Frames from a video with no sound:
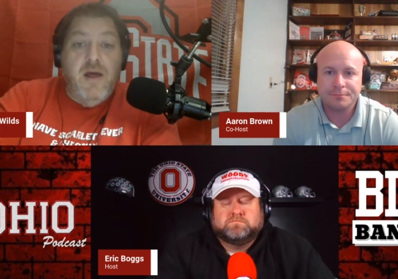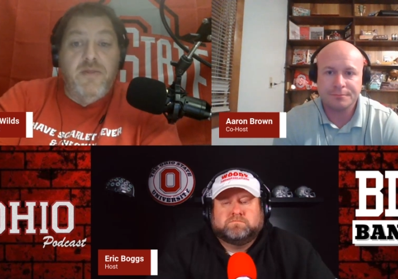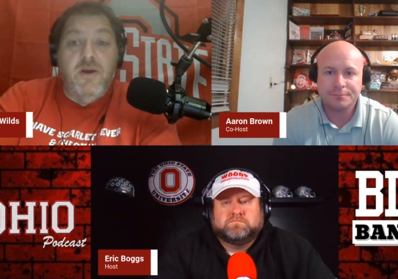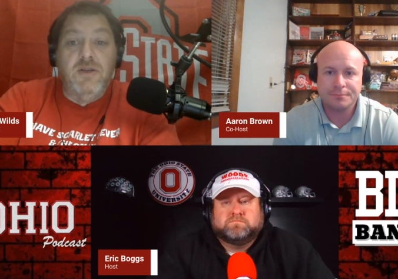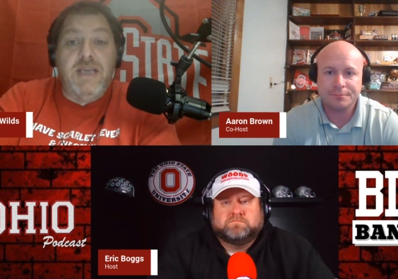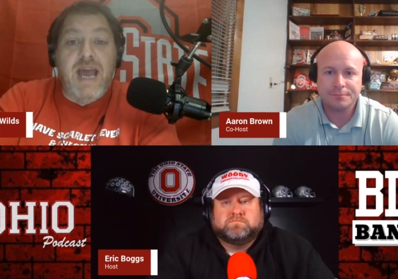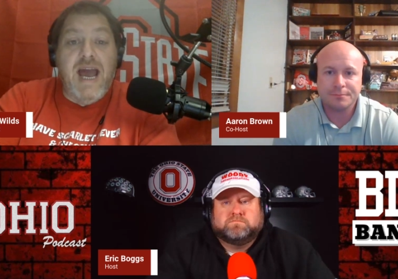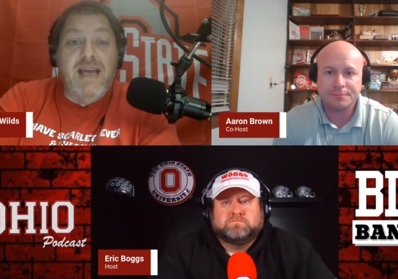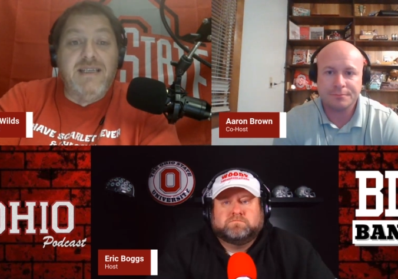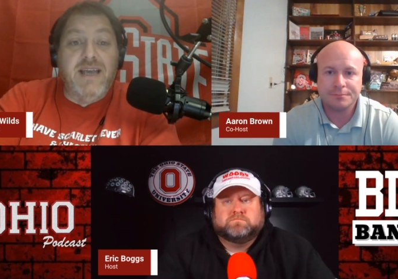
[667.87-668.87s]
Speaker 1: Those
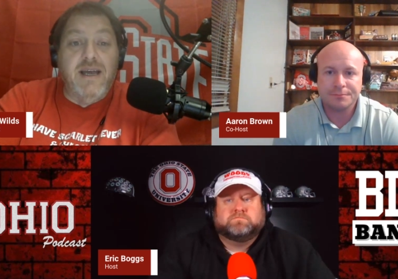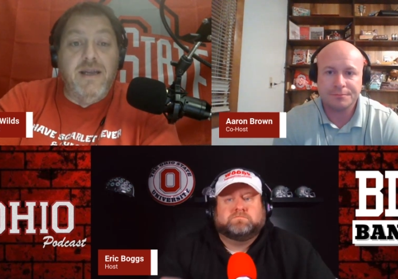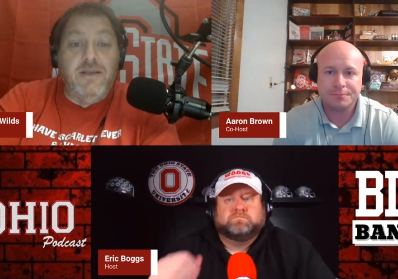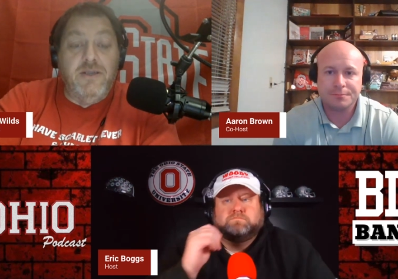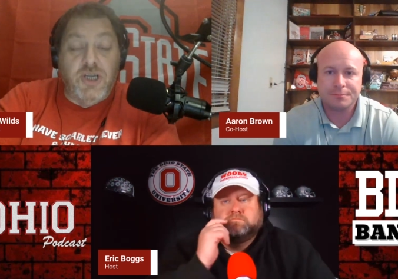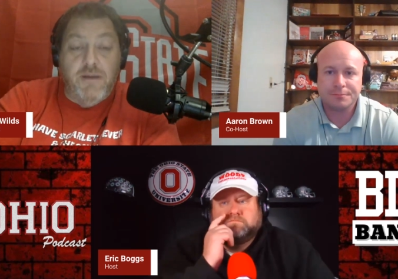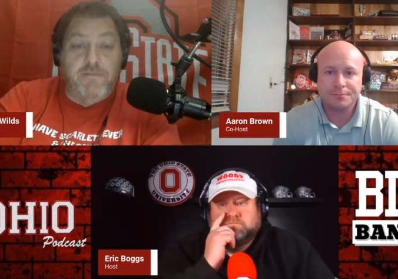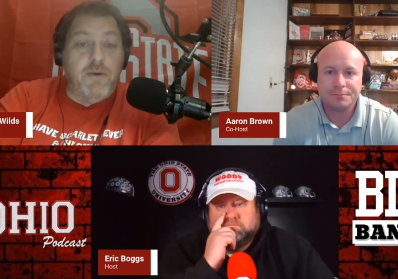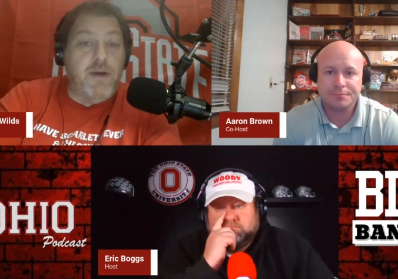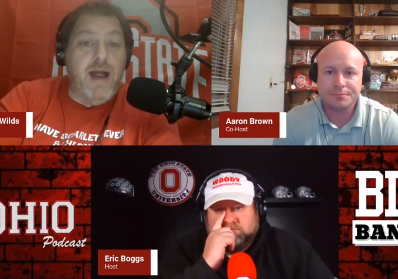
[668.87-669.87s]
guys can jump
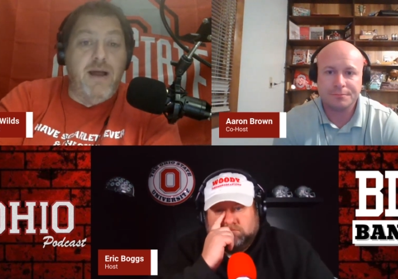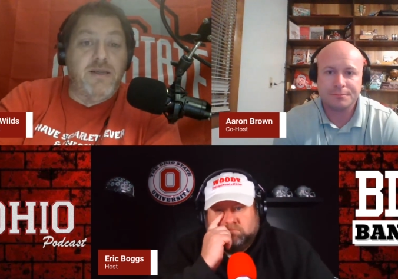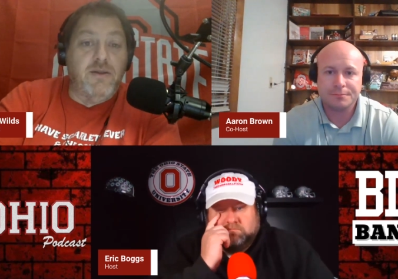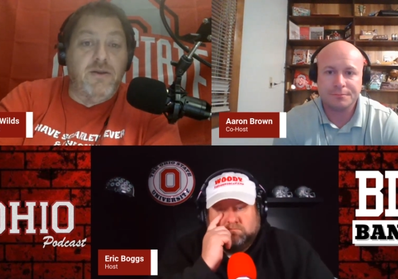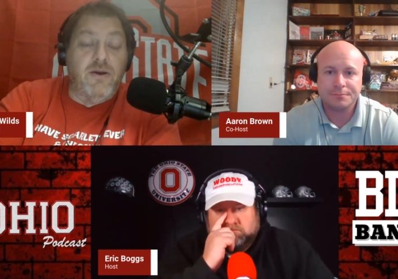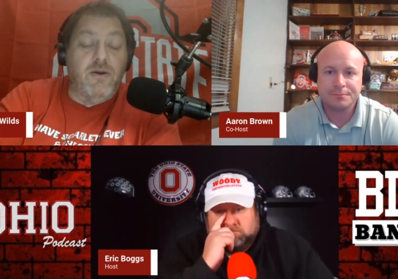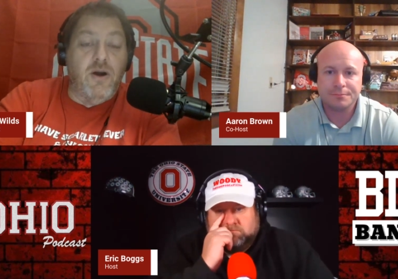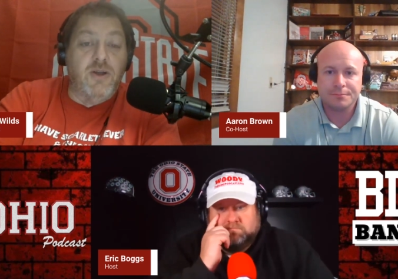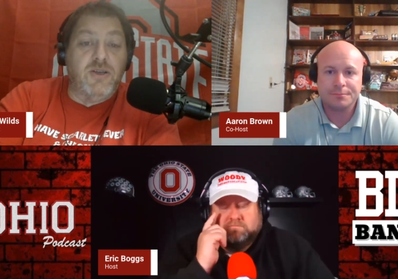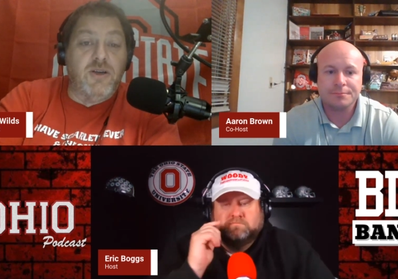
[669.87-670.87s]
around till their little
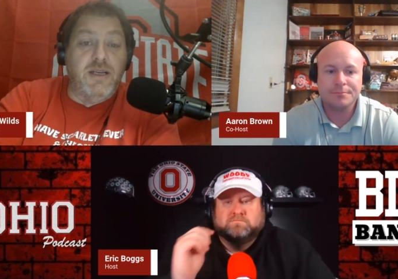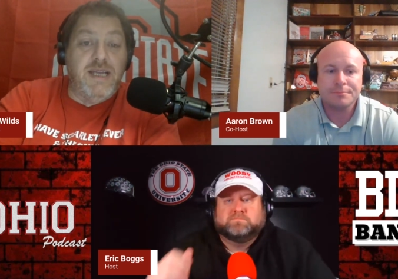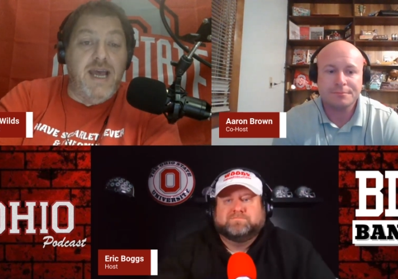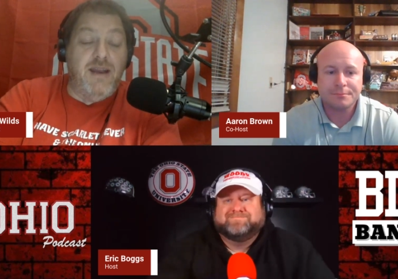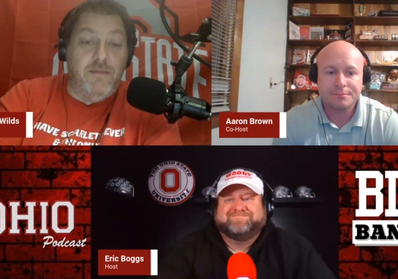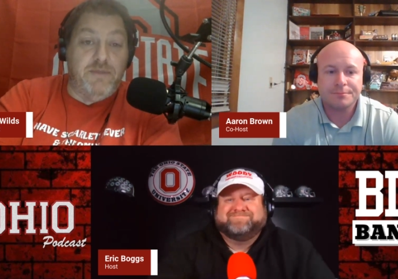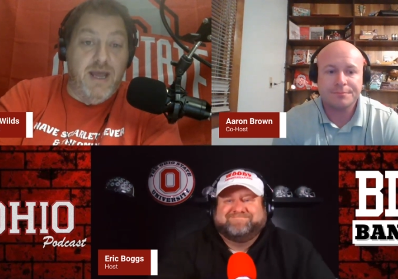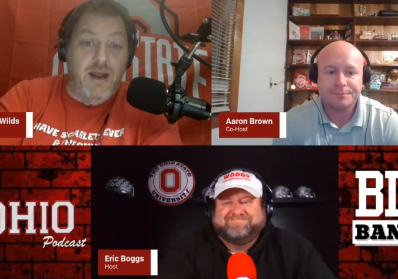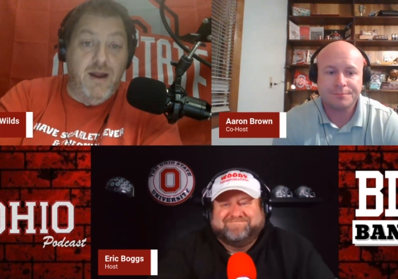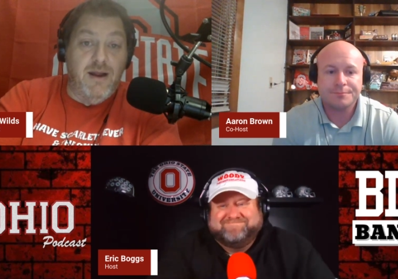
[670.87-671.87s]
hearts are content up
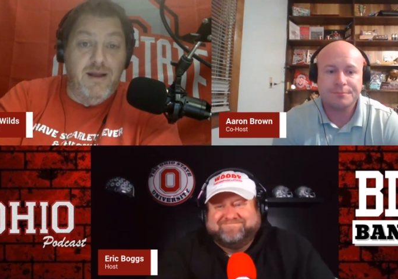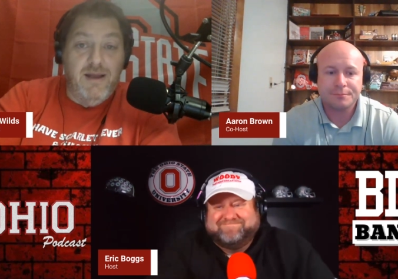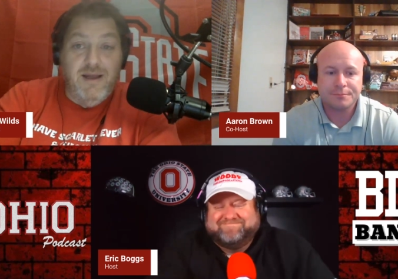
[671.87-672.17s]
there.